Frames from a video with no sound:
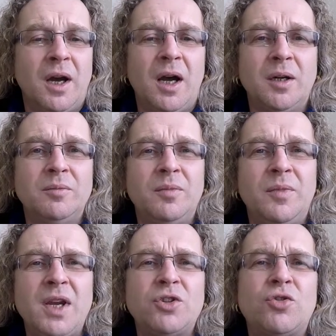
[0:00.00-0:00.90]

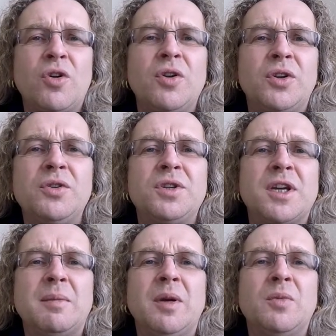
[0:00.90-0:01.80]
Let's try and do
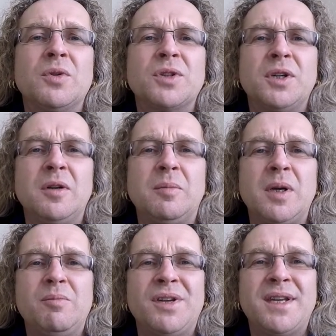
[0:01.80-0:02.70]
something what's going to
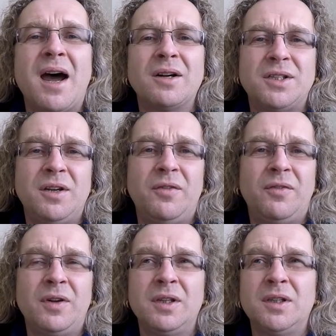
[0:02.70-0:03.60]
be
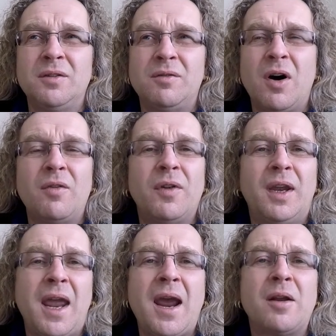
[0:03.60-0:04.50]
productive rather than
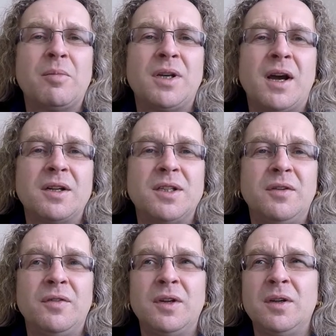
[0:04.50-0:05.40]

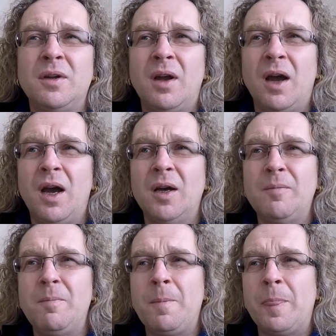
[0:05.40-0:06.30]
counterproductive.
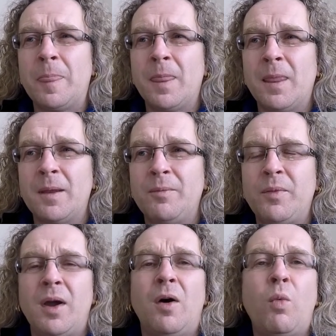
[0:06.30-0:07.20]
I
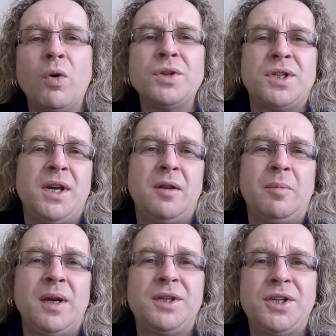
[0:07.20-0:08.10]
want it to
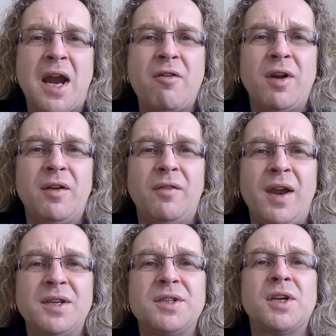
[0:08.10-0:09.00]
be a charity
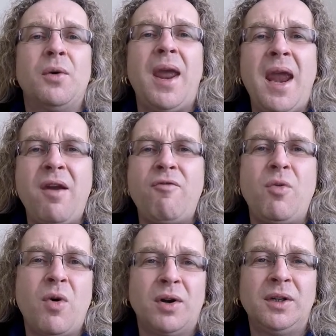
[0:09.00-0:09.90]
event so
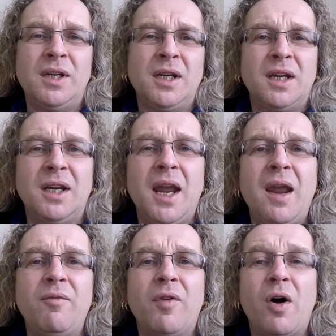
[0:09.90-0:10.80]
everyone can
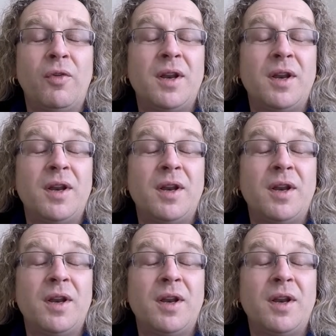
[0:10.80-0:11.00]
get involved.